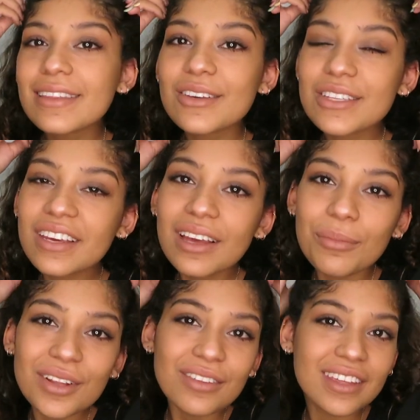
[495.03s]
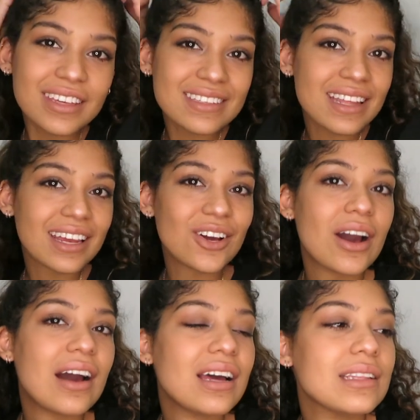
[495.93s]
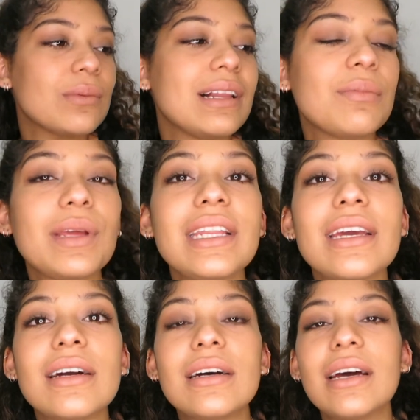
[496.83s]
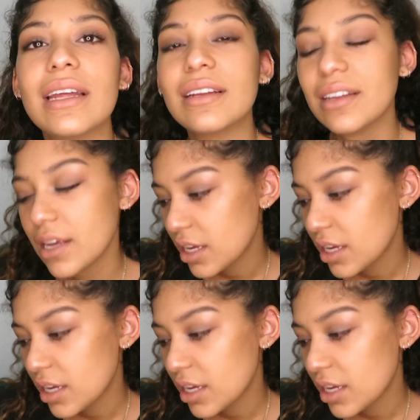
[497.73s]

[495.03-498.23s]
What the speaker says: so those are a couple of things that I got while I've been here, and